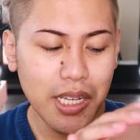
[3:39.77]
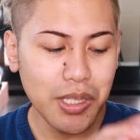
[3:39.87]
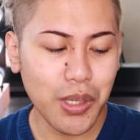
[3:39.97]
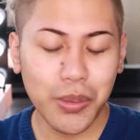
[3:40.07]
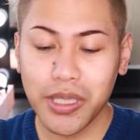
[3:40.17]

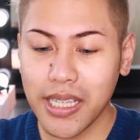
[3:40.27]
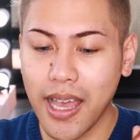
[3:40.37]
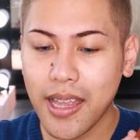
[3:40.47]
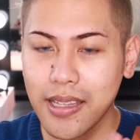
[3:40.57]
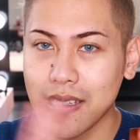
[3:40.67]
So we'll see
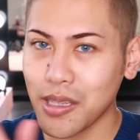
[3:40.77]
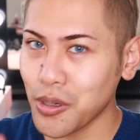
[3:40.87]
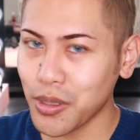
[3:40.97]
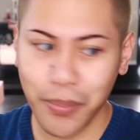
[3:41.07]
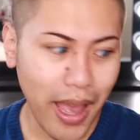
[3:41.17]
how this
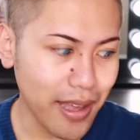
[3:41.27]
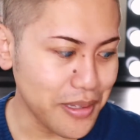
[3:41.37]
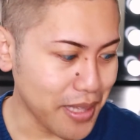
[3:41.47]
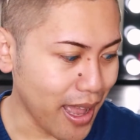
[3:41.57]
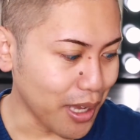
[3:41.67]
look
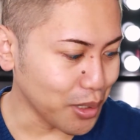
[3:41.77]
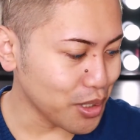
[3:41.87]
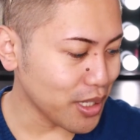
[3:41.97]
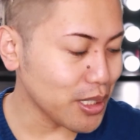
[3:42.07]
pans out.